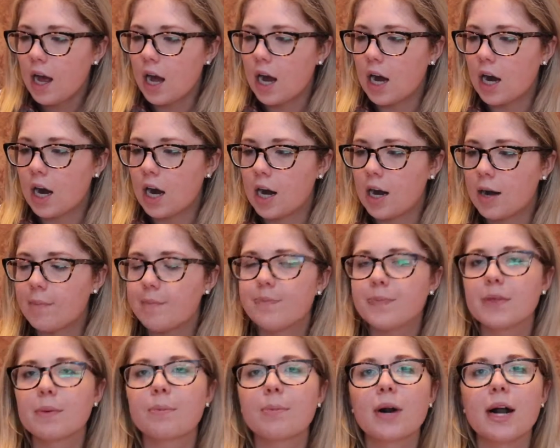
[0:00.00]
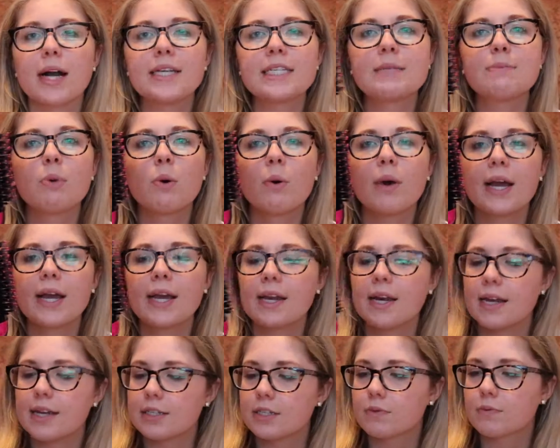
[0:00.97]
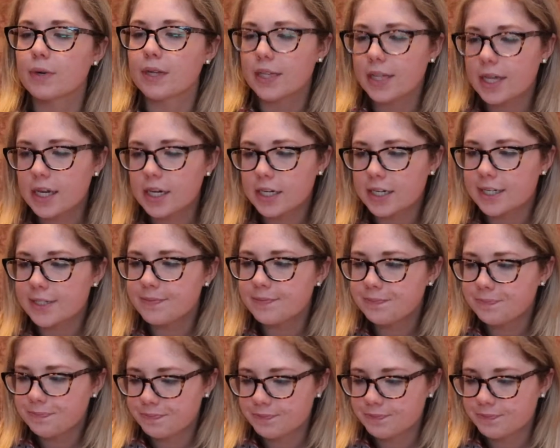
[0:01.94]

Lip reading: The price point is really good.